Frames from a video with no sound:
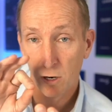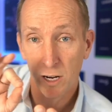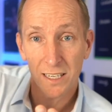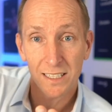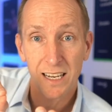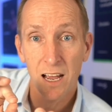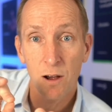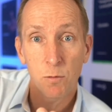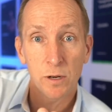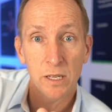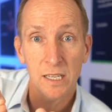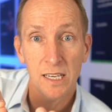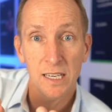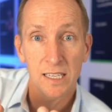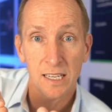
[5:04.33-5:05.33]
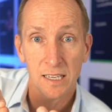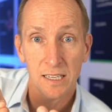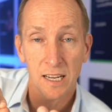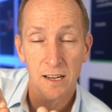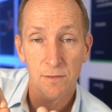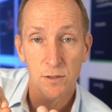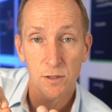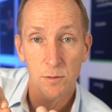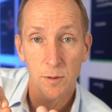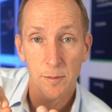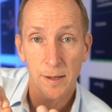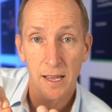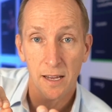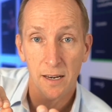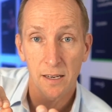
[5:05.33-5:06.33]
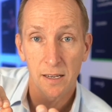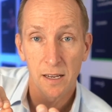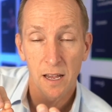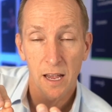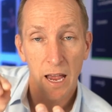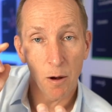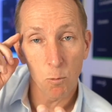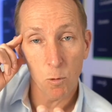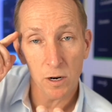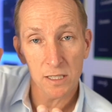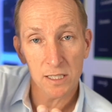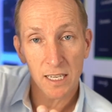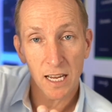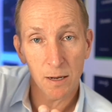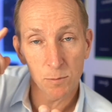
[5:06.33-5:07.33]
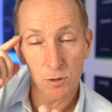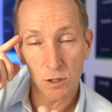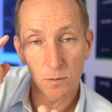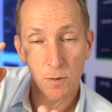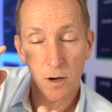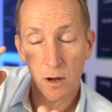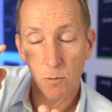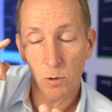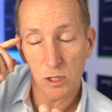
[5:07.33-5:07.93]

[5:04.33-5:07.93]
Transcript: write down where you're getting uncomfortable about and what has come to your mind.